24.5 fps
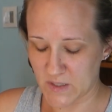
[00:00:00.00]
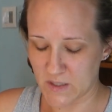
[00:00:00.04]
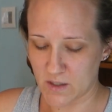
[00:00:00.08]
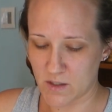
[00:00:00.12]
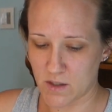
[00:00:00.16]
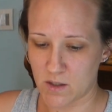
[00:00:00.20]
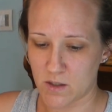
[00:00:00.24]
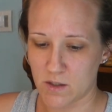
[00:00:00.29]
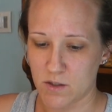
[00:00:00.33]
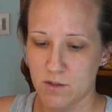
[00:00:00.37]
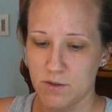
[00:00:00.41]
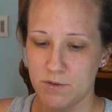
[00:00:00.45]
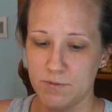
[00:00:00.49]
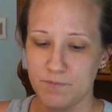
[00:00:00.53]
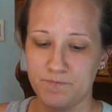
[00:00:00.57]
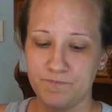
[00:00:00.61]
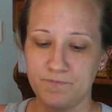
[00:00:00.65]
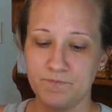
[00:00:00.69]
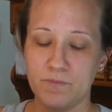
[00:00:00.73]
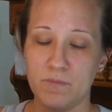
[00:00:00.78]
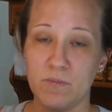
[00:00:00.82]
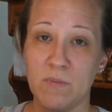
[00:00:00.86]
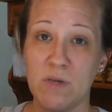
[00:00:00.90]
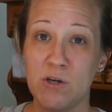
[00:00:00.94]
I'm not
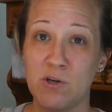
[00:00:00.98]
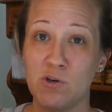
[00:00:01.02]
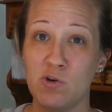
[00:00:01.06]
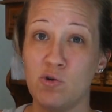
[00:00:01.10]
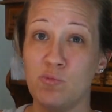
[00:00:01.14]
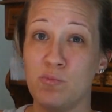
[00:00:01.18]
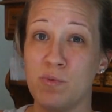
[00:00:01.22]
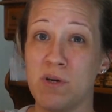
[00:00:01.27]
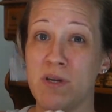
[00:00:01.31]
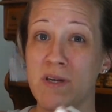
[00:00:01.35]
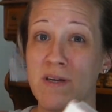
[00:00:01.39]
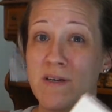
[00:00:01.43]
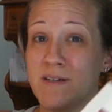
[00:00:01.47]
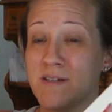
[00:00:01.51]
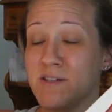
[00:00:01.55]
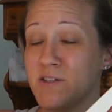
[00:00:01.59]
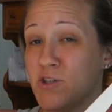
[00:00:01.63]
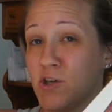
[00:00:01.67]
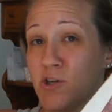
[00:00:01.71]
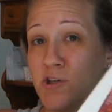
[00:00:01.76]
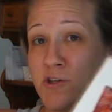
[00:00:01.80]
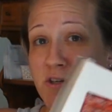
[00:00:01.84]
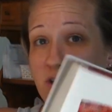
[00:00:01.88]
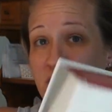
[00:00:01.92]
gonna open it because it's
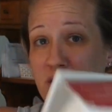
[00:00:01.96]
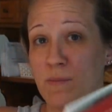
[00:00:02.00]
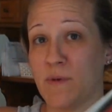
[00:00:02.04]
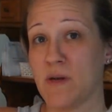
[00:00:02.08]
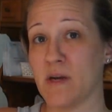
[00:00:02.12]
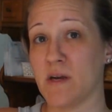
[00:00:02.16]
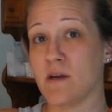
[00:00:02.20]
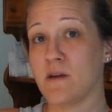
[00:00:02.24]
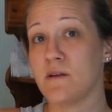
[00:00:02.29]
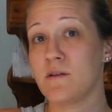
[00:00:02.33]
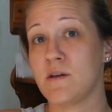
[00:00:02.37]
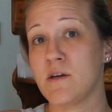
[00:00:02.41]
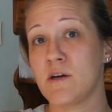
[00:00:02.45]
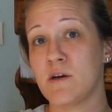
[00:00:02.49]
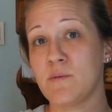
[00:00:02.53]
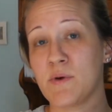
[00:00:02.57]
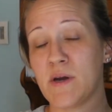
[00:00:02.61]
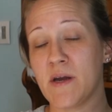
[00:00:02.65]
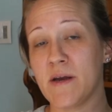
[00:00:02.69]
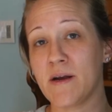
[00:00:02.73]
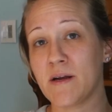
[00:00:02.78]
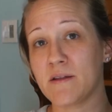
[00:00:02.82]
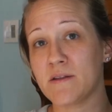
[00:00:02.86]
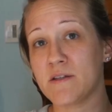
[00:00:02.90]
hard to get it back in there, but
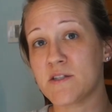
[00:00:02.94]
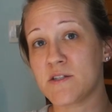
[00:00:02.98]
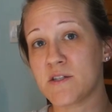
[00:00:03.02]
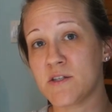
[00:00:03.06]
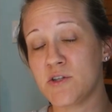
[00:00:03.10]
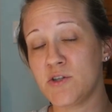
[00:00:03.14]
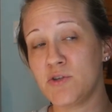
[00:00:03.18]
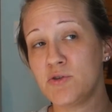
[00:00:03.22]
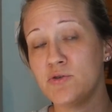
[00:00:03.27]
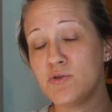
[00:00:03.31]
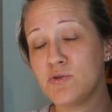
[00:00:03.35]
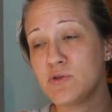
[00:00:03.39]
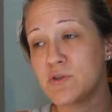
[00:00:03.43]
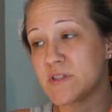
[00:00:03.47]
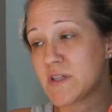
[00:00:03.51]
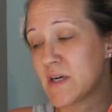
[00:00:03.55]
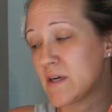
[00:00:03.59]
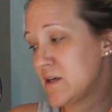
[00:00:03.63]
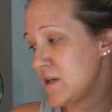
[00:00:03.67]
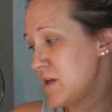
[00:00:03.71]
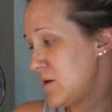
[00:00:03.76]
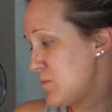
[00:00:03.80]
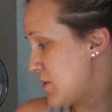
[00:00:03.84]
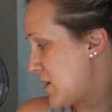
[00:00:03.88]
I got this used
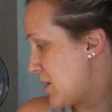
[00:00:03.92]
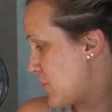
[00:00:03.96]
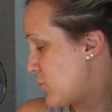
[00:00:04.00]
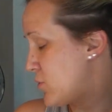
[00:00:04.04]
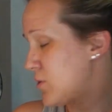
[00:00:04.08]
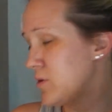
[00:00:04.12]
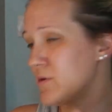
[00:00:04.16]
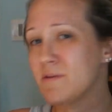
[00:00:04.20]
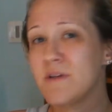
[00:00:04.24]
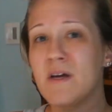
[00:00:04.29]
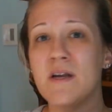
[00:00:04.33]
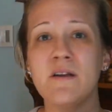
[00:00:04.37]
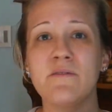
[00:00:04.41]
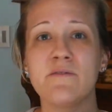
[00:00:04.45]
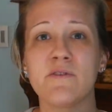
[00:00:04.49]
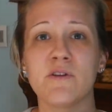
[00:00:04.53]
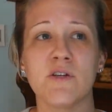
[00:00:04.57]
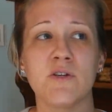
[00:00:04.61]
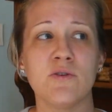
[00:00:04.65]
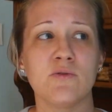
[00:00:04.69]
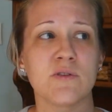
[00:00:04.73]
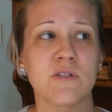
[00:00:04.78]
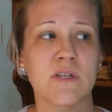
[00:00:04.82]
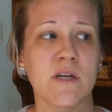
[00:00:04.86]
on eBay. Well, not even
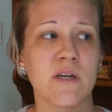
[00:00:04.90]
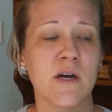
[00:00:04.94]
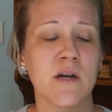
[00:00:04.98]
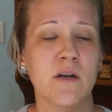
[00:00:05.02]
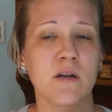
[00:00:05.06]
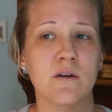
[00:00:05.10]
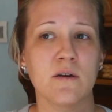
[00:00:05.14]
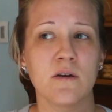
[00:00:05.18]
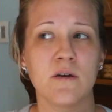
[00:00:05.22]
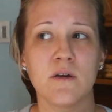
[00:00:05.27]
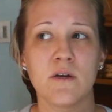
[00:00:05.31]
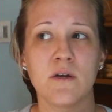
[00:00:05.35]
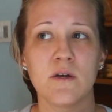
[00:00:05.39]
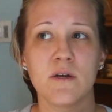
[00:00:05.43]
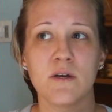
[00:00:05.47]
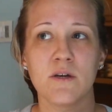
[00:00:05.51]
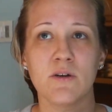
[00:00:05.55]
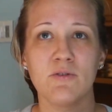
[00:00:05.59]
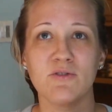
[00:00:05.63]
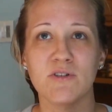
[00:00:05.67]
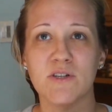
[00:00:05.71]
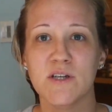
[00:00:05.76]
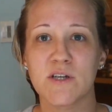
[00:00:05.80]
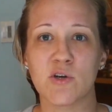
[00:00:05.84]
used, I got it.
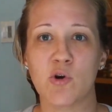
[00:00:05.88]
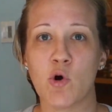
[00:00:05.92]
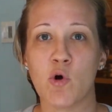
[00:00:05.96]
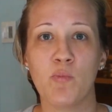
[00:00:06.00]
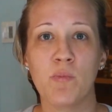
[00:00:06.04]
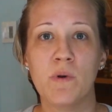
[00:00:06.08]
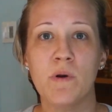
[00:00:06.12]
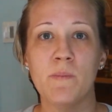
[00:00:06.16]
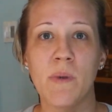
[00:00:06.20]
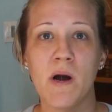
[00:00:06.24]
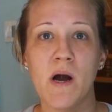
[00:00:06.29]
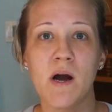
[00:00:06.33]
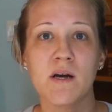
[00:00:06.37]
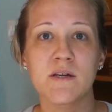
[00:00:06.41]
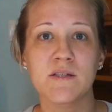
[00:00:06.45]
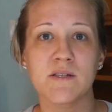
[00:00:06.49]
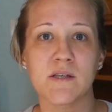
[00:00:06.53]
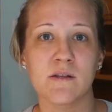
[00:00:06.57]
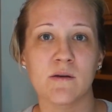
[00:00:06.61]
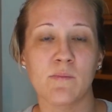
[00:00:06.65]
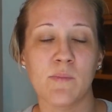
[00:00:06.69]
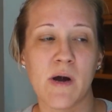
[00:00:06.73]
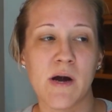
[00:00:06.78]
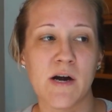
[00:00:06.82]
It was like an open box,
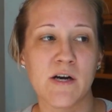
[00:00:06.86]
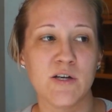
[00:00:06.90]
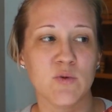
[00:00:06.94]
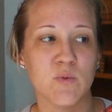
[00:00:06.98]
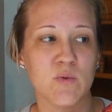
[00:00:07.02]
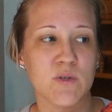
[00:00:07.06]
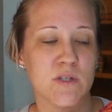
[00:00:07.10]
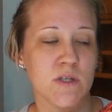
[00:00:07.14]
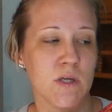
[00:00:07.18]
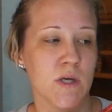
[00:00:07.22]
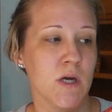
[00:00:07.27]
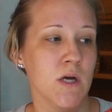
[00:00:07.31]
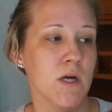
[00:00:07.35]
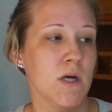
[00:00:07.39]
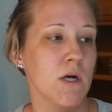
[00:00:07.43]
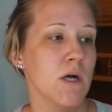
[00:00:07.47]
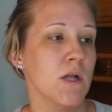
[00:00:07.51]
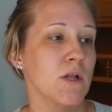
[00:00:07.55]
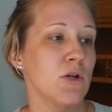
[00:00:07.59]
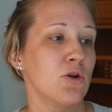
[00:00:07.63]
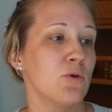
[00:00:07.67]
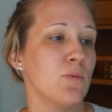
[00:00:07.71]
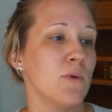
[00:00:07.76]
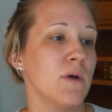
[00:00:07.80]
and the box was like a
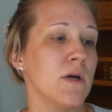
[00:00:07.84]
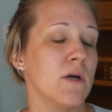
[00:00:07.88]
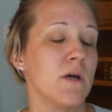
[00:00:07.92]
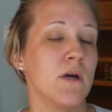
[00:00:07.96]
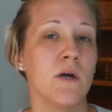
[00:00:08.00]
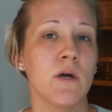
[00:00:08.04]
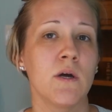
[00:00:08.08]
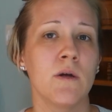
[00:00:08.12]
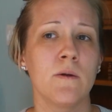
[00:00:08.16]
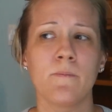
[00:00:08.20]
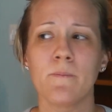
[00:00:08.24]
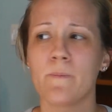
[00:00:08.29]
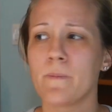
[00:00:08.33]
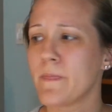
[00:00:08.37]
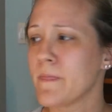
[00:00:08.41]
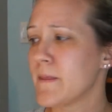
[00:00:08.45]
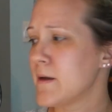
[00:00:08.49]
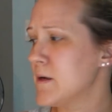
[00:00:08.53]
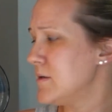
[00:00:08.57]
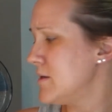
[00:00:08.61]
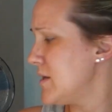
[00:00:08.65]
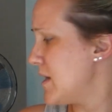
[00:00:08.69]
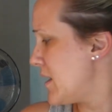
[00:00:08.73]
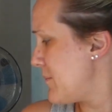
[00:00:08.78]
little bit
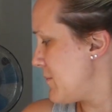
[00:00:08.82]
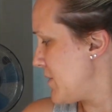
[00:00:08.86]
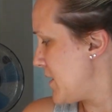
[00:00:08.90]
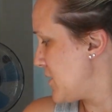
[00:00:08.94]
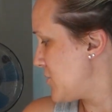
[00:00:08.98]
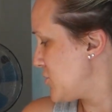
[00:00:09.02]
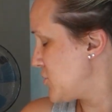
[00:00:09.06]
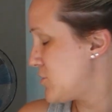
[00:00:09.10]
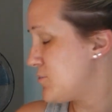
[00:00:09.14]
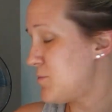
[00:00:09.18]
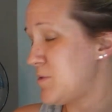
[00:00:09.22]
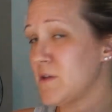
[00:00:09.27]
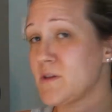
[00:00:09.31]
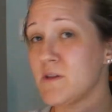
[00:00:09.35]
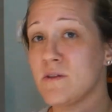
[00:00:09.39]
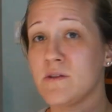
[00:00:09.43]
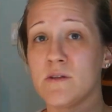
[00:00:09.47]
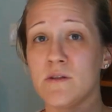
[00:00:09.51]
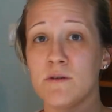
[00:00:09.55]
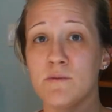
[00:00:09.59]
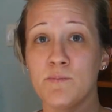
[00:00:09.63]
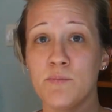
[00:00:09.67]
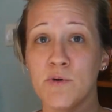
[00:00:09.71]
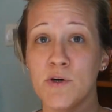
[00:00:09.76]
damaged, but
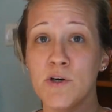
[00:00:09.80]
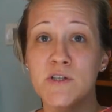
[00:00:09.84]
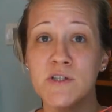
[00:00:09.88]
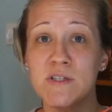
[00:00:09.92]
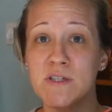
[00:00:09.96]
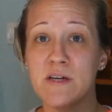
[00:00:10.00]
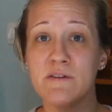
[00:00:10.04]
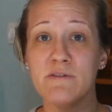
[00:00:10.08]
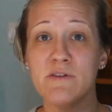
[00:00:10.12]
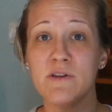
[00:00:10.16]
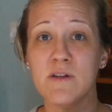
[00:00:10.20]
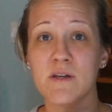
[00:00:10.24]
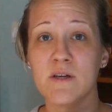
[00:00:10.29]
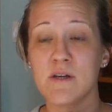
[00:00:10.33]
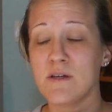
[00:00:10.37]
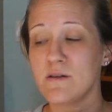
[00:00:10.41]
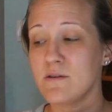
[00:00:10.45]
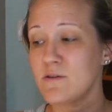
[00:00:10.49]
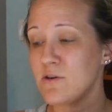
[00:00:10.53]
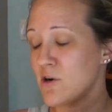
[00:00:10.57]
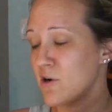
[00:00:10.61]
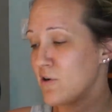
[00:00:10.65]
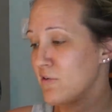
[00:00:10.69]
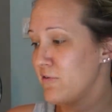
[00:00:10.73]
the books and everything
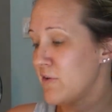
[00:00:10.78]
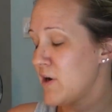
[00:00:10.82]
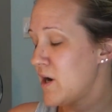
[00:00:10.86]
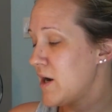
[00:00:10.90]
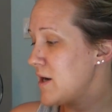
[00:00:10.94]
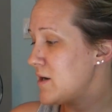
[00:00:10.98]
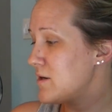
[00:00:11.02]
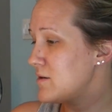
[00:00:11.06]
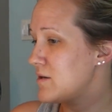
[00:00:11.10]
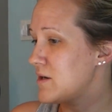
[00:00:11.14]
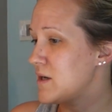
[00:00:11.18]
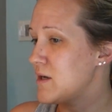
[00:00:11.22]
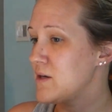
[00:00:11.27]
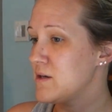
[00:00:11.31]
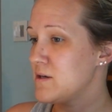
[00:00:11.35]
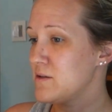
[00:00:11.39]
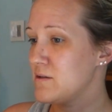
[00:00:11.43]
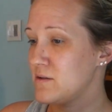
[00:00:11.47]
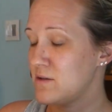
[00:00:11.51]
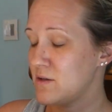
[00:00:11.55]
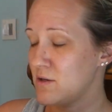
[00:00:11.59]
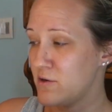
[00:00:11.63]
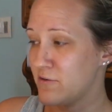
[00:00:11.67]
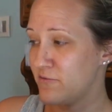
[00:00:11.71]
are fine, and
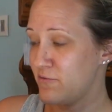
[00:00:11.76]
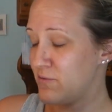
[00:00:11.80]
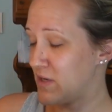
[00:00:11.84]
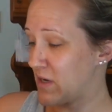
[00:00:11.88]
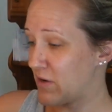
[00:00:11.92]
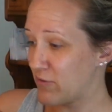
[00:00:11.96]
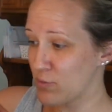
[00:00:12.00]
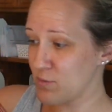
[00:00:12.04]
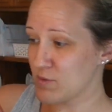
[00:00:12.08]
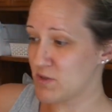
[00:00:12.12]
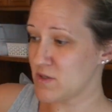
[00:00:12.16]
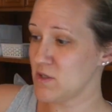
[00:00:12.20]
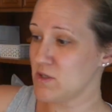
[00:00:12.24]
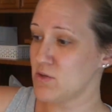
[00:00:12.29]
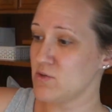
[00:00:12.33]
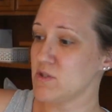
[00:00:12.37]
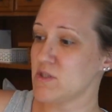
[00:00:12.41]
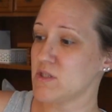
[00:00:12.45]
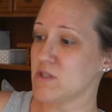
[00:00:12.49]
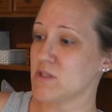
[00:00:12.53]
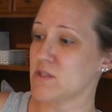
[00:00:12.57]
they've never been used,